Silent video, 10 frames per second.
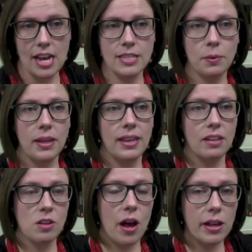And so I
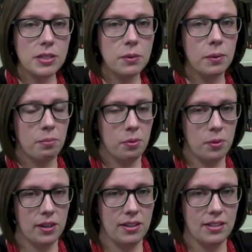think it's also
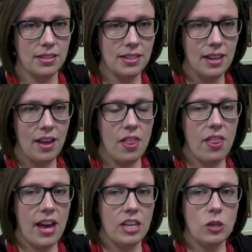important
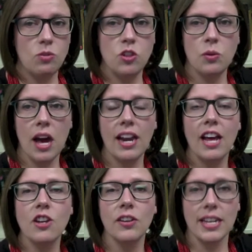that you do not
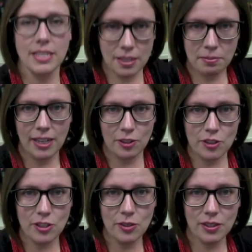underestimate your
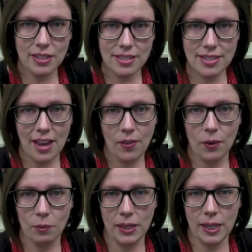students and
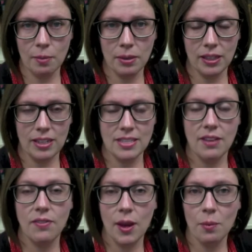their reading abilities.
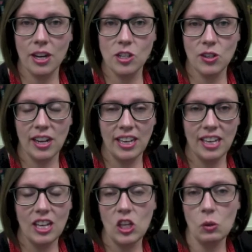If they want to try
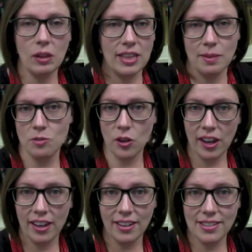it, you let them
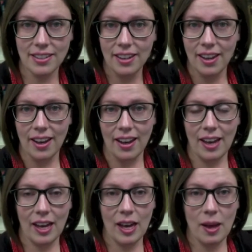try it.
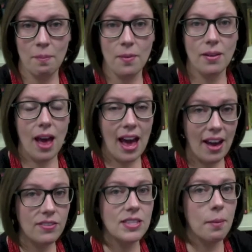
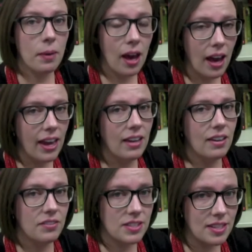Have some kind
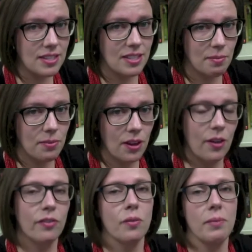of system,
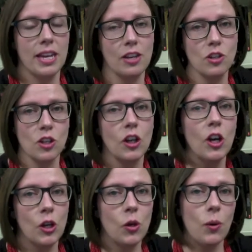though, for making sure
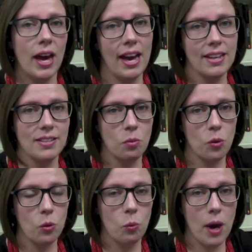who has
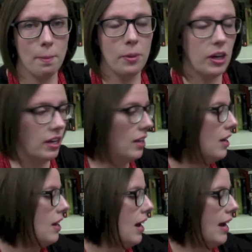what book.
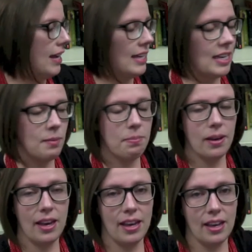I keep
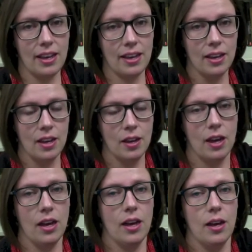an
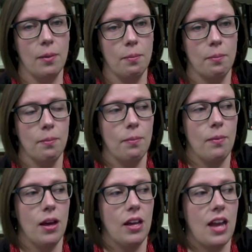
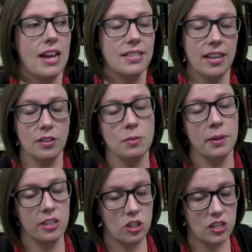Excel
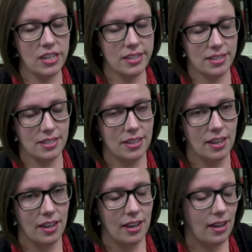spreadsheet
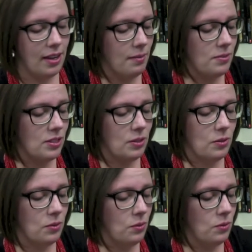
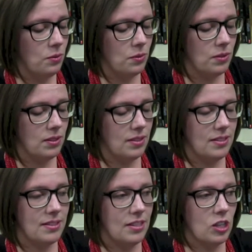to
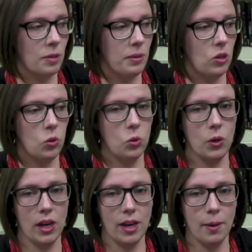determine
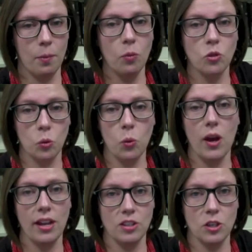
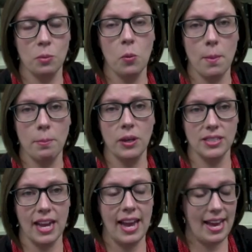determine what
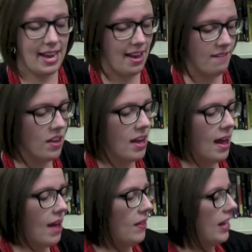books I have,
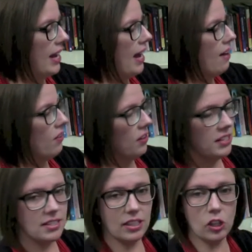and then I have all
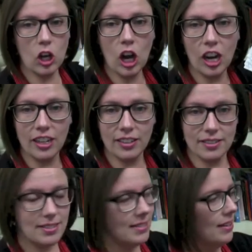these little
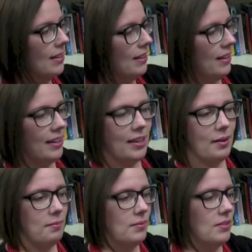cards
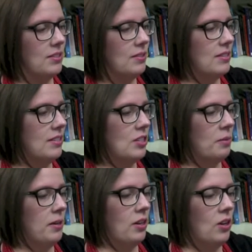to
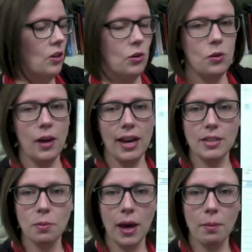determine who
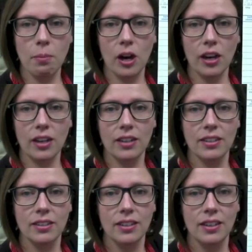has what book.